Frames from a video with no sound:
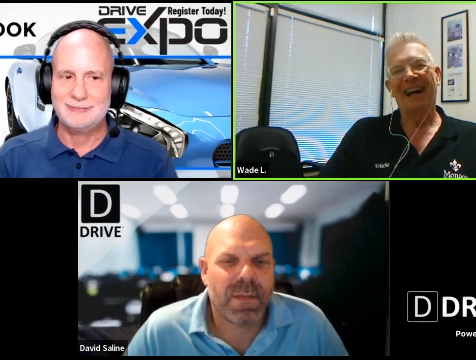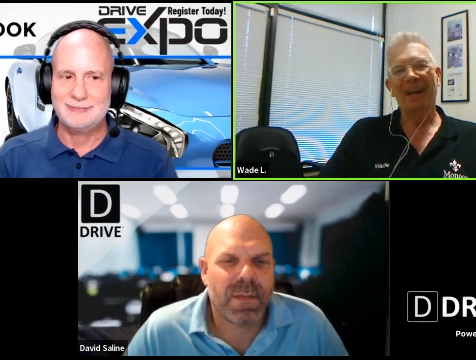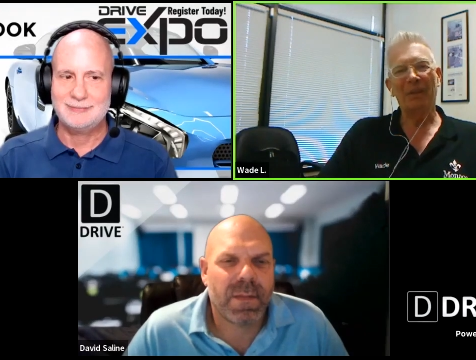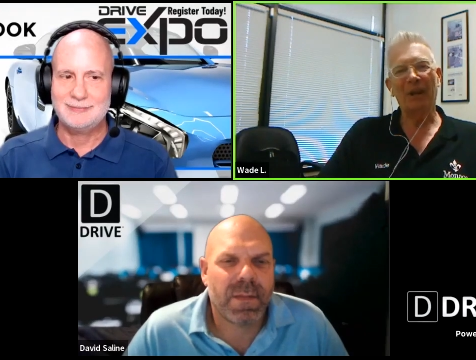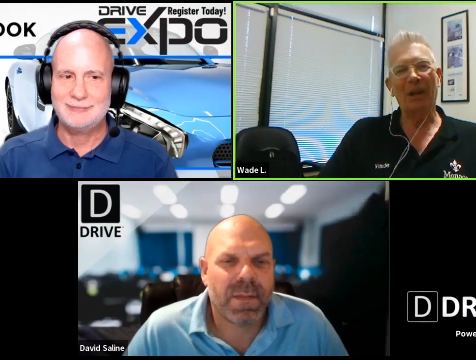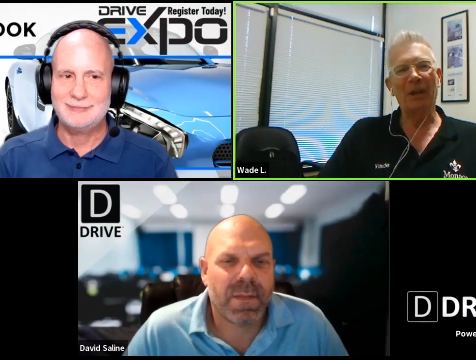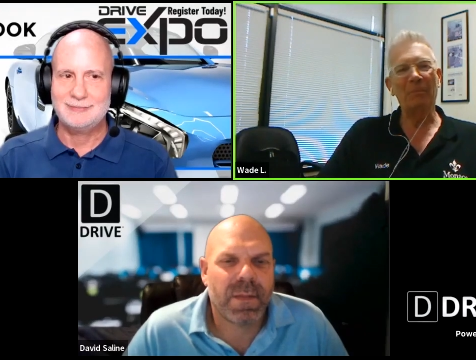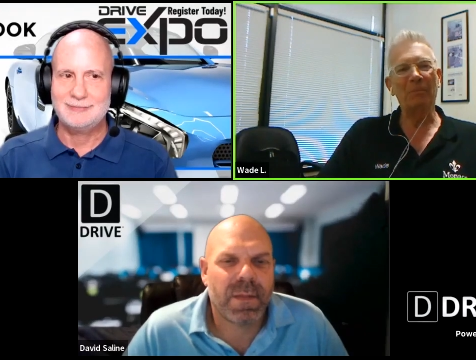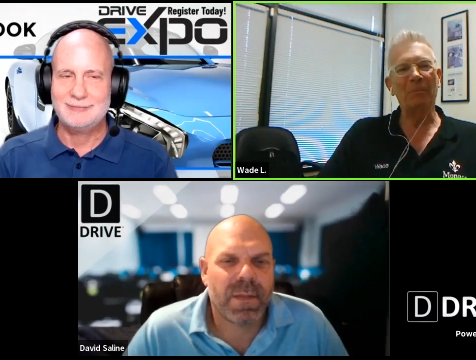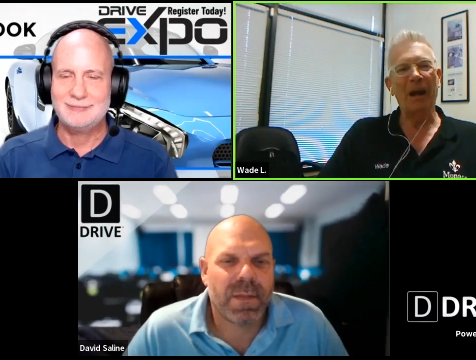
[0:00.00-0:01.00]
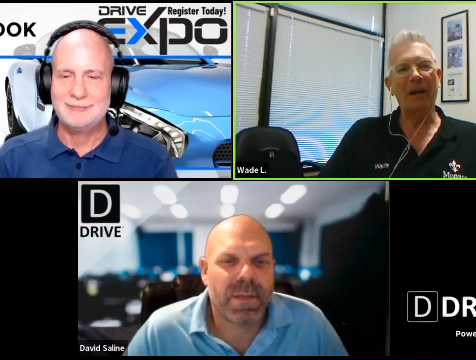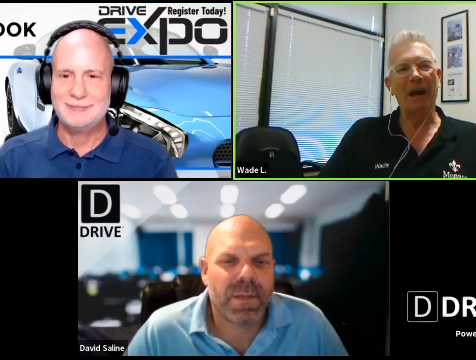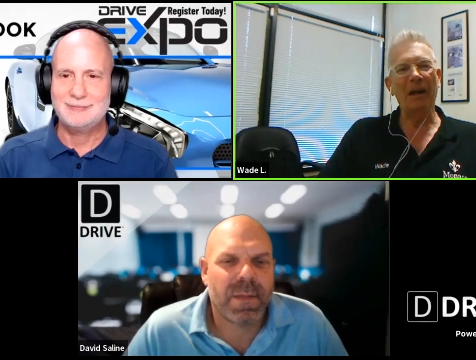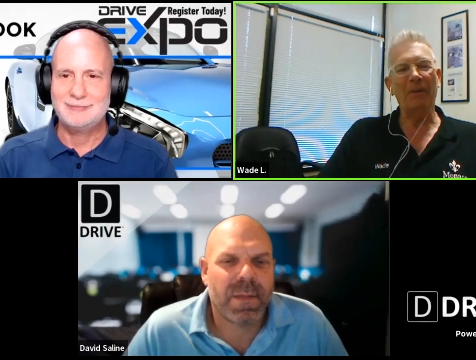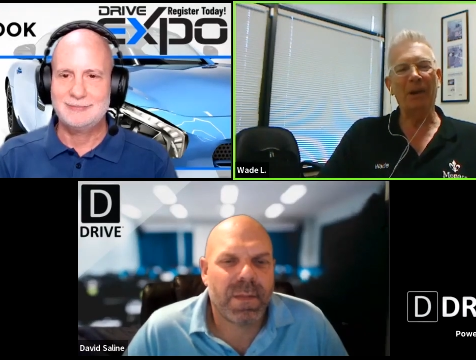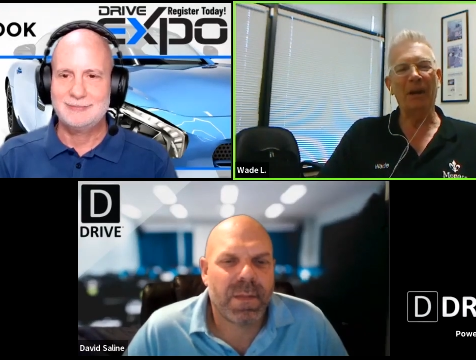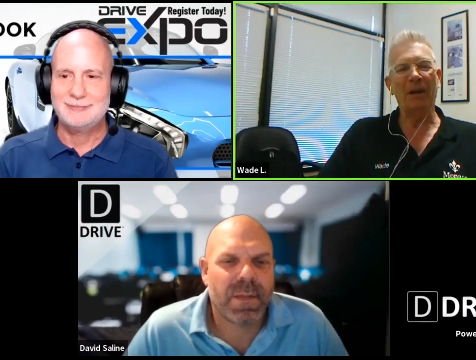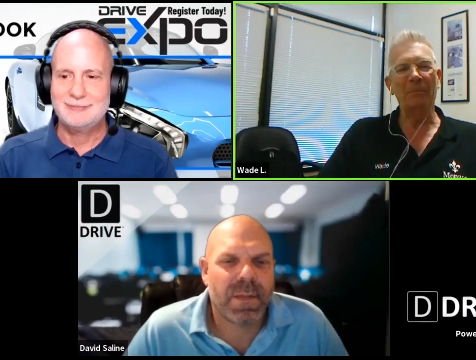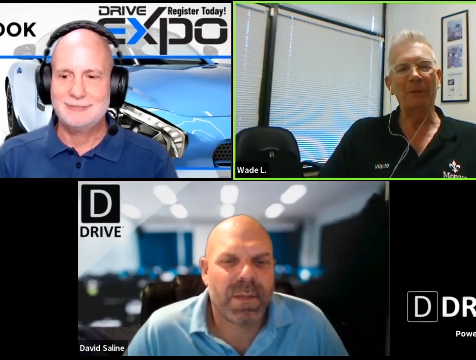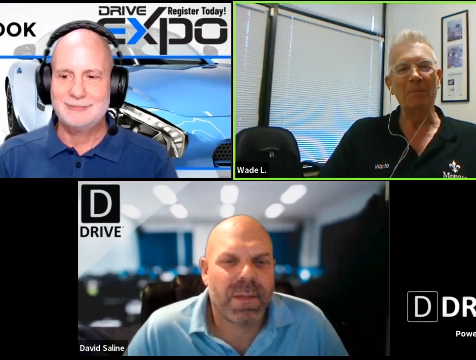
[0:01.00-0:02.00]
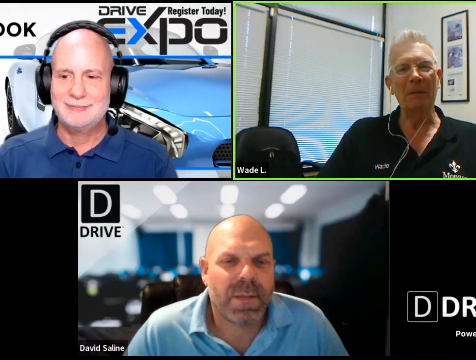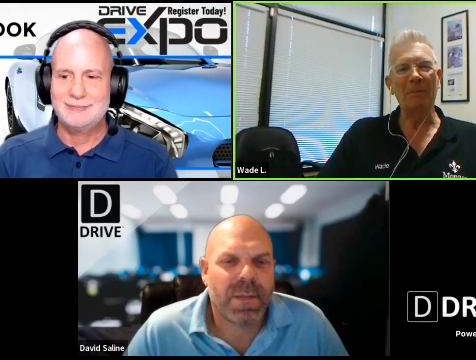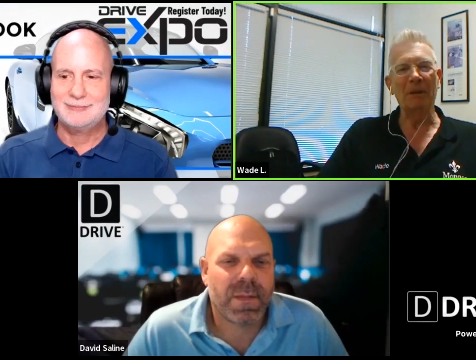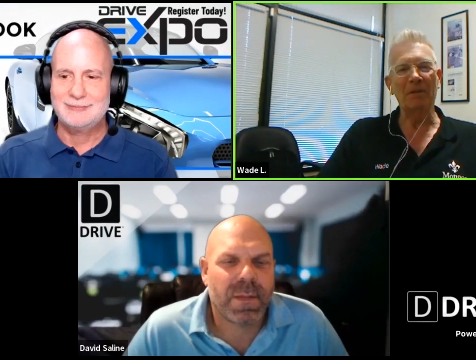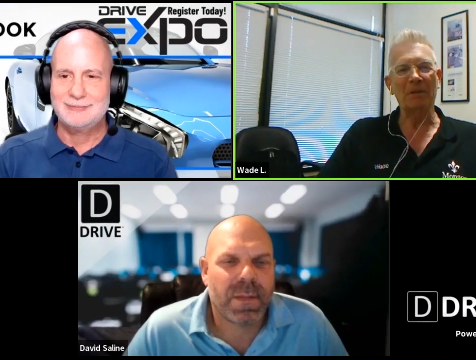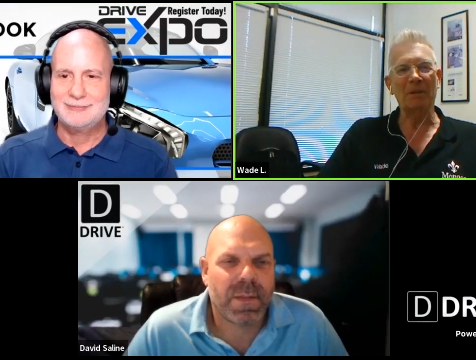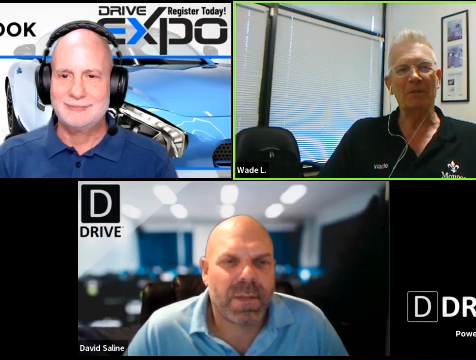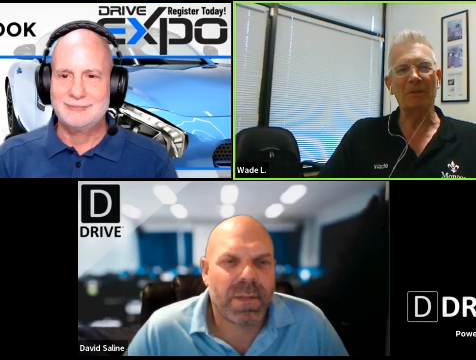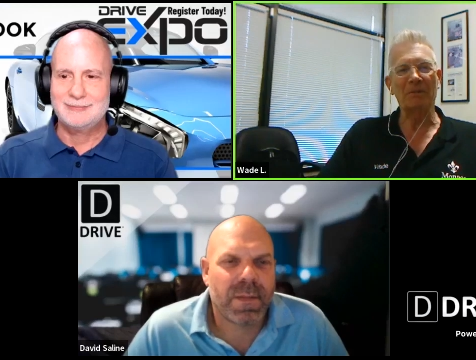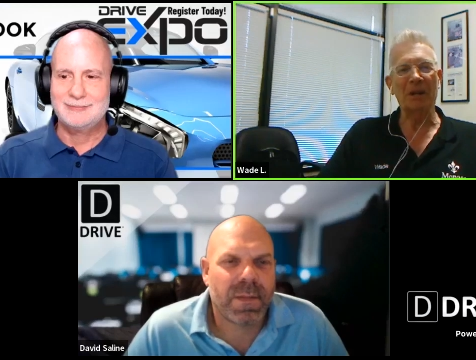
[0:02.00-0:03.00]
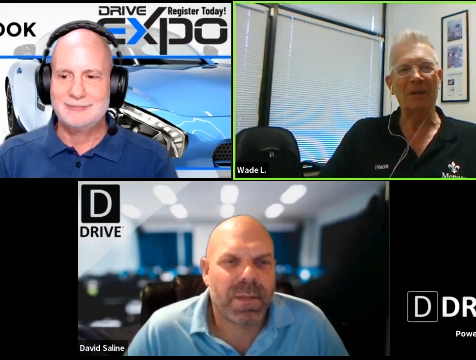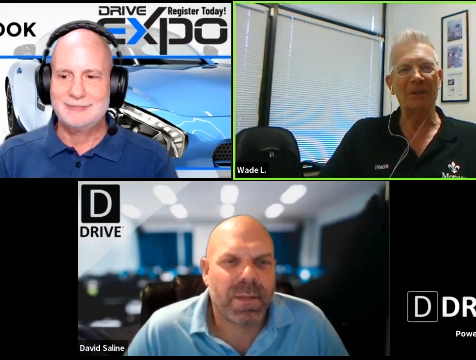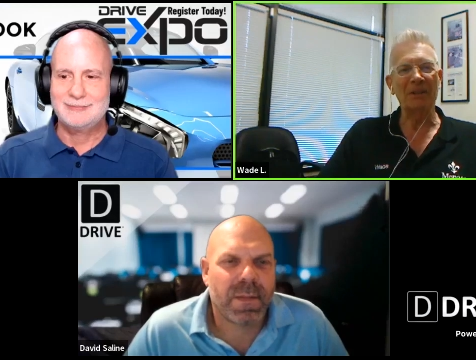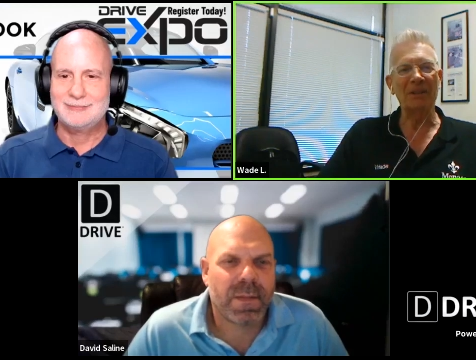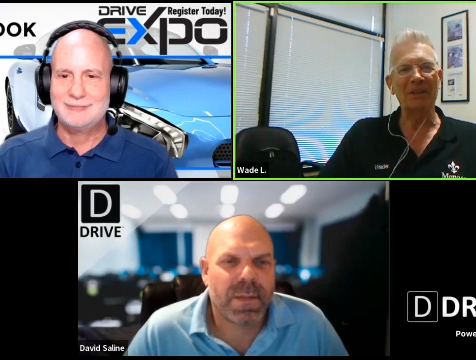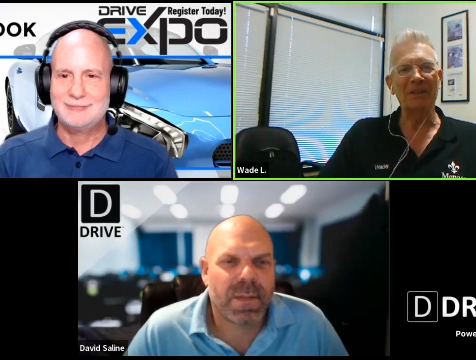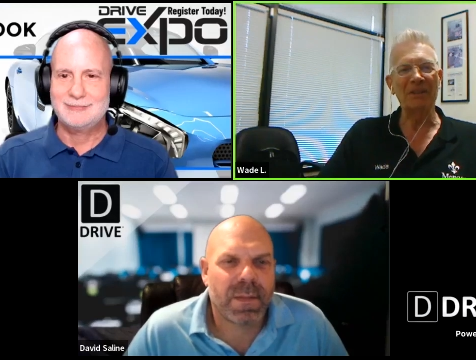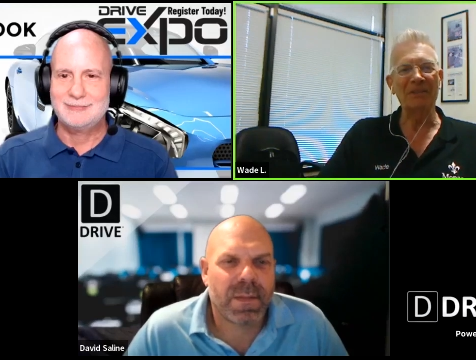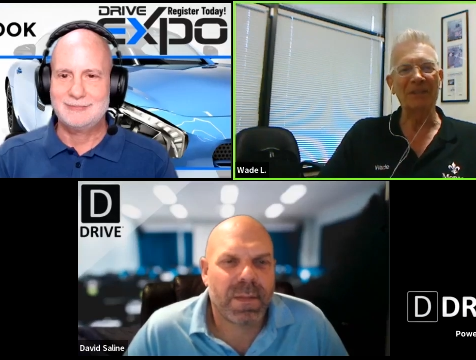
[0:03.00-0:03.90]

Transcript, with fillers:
Speaker 1: I thought I could I, I thought I could be my best service writer, you know.